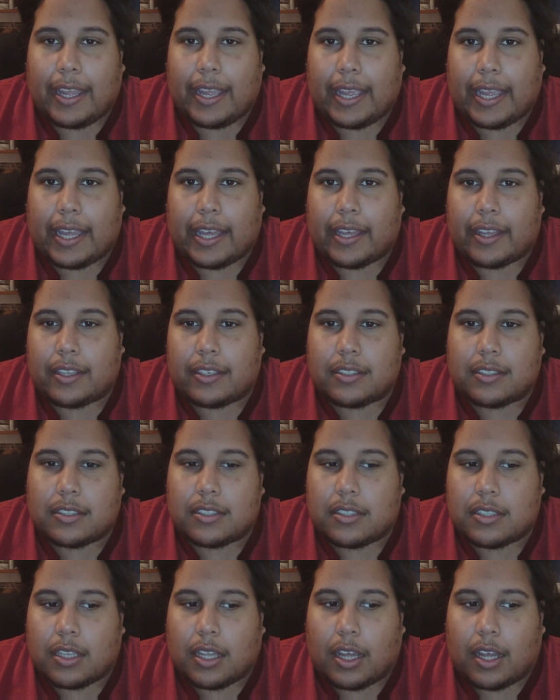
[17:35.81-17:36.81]

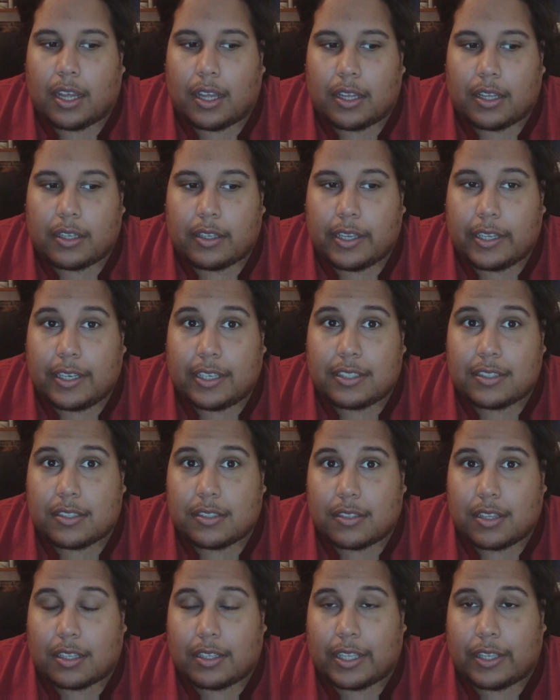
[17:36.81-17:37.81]
And
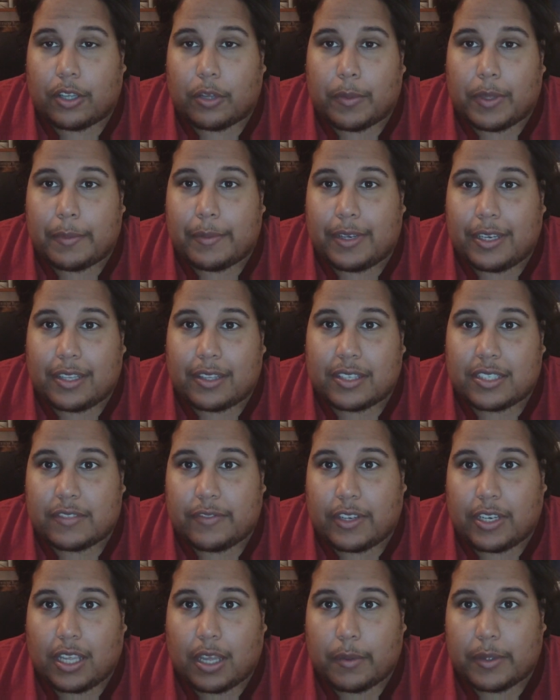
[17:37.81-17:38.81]
it's the link will be beneath this
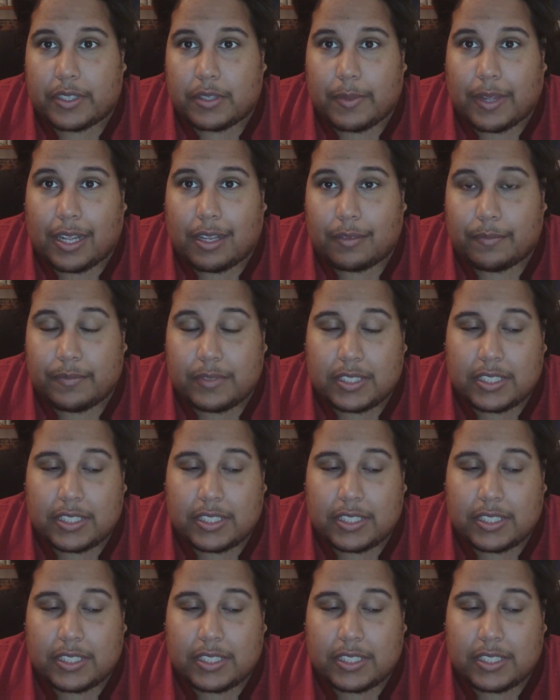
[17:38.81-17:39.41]
video as well.